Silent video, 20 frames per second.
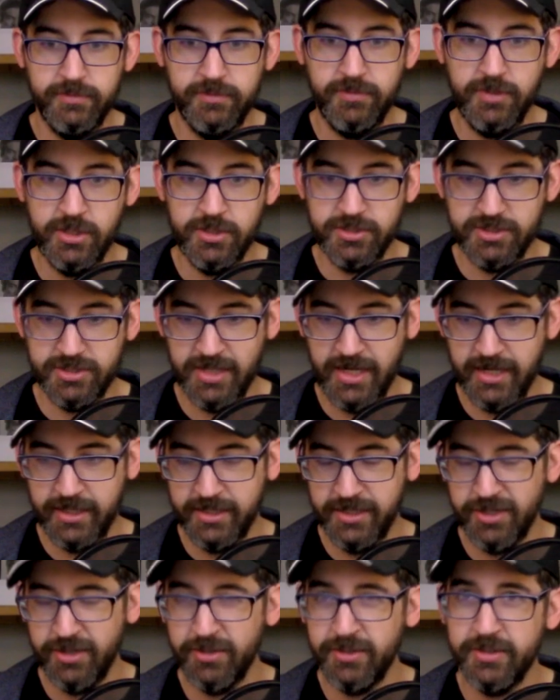their saga
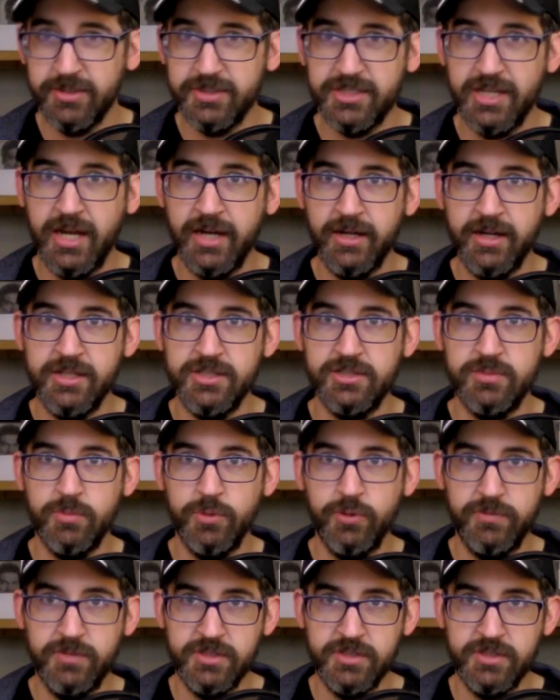dice to move